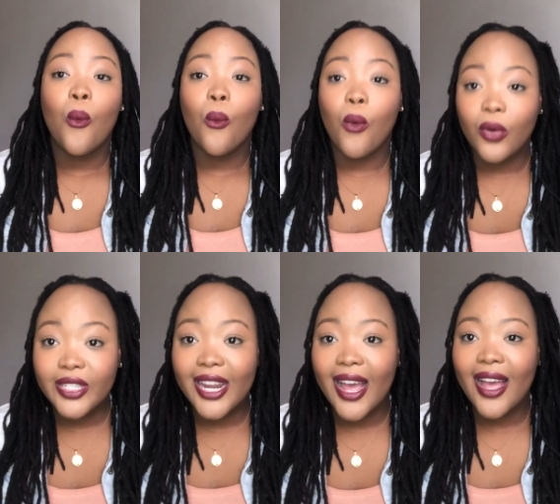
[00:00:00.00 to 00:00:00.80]

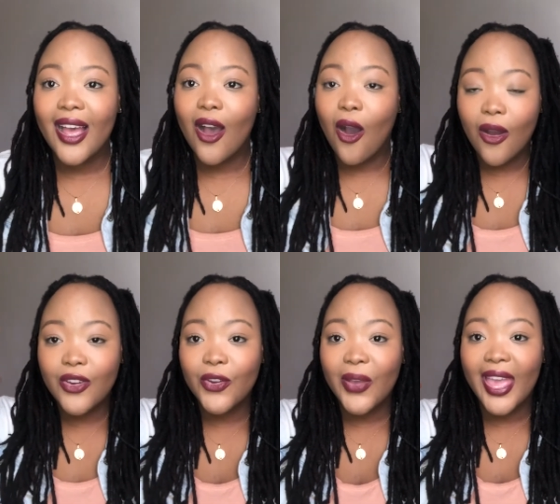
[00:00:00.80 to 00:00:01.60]
Water on
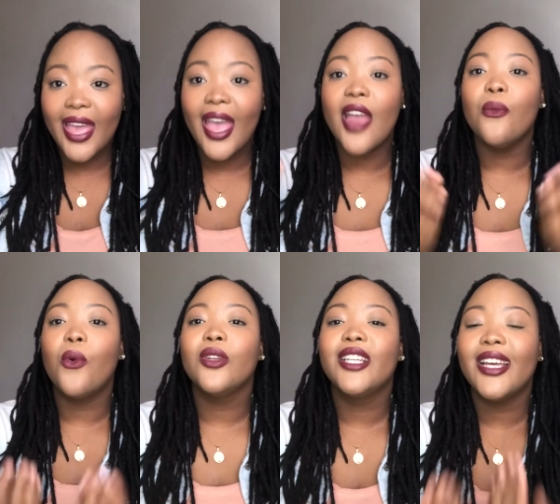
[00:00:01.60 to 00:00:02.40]
your hair and
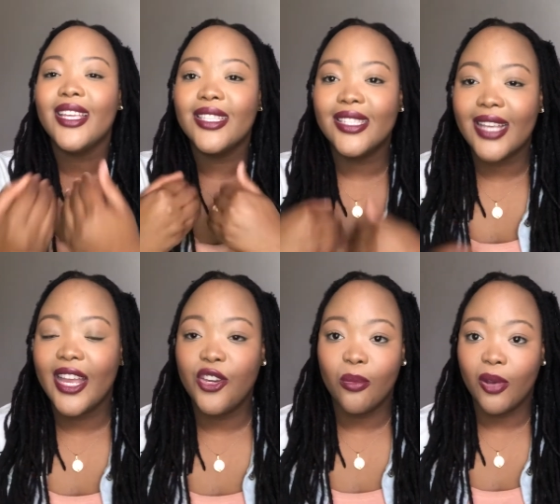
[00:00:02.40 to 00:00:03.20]
water
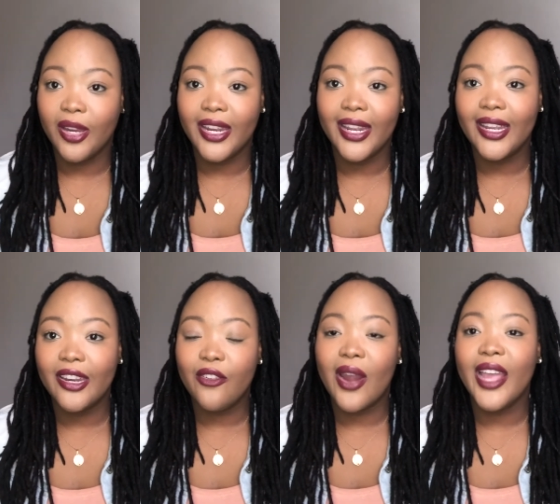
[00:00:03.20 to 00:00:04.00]
inside your body,
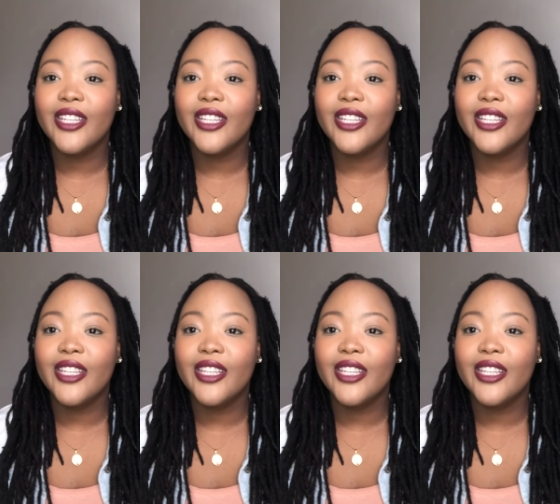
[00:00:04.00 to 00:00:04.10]
right?